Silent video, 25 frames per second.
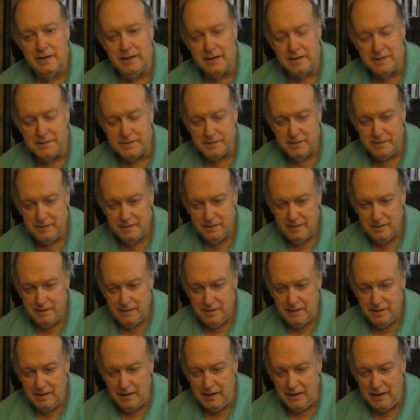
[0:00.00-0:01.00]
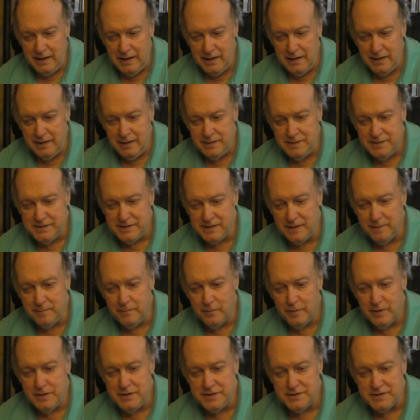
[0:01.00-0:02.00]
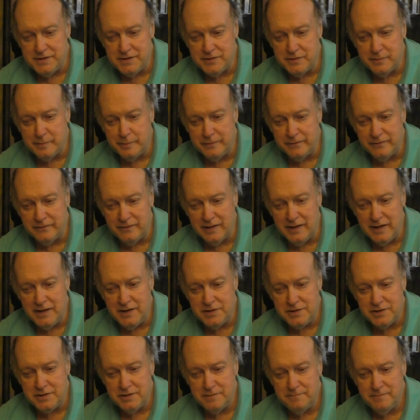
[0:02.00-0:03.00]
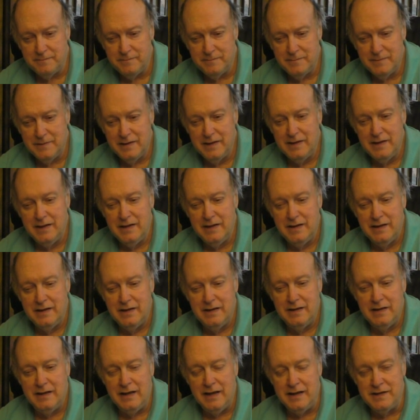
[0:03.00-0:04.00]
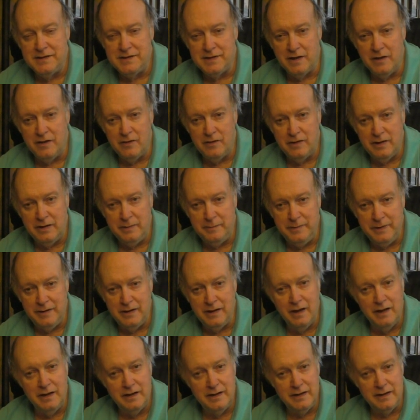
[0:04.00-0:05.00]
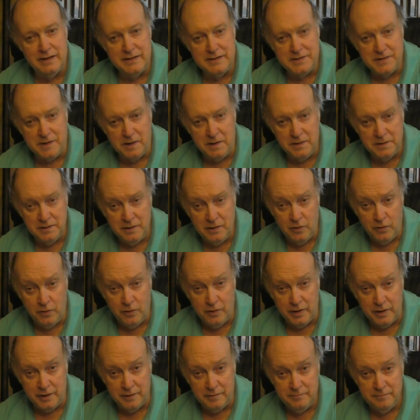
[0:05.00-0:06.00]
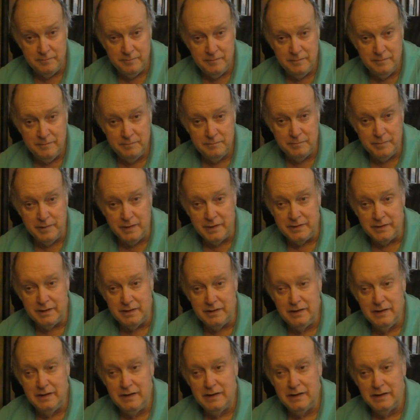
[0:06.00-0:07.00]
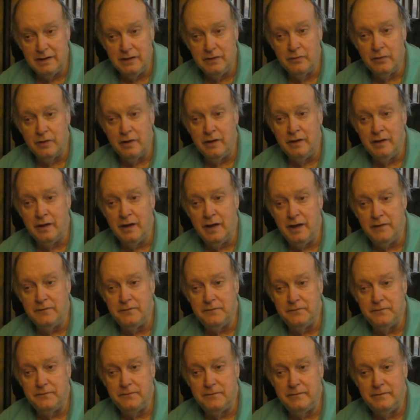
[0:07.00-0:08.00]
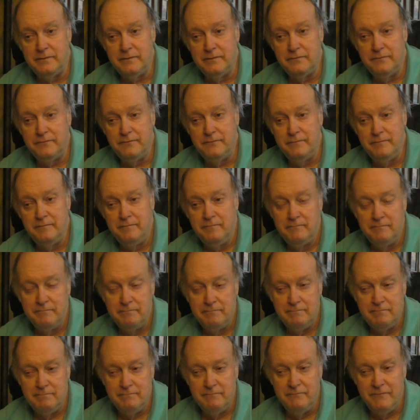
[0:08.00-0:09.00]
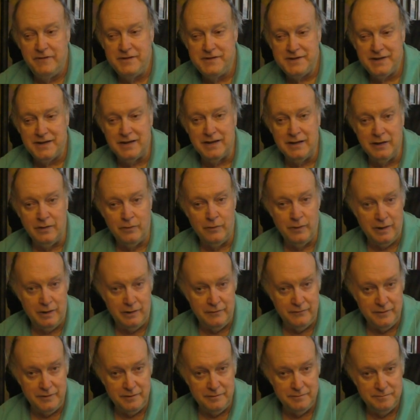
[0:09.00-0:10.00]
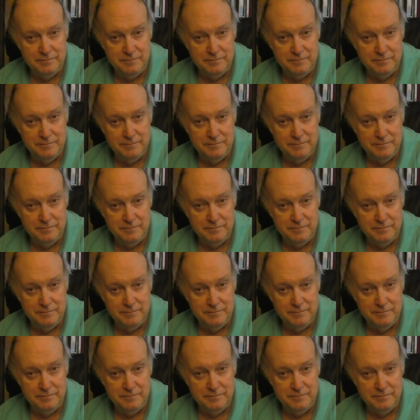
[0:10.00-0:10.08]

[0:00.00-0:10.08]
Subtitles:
Yes. And in some ways, the super flash has already begun and is ongoing. But you are not physically aware of it.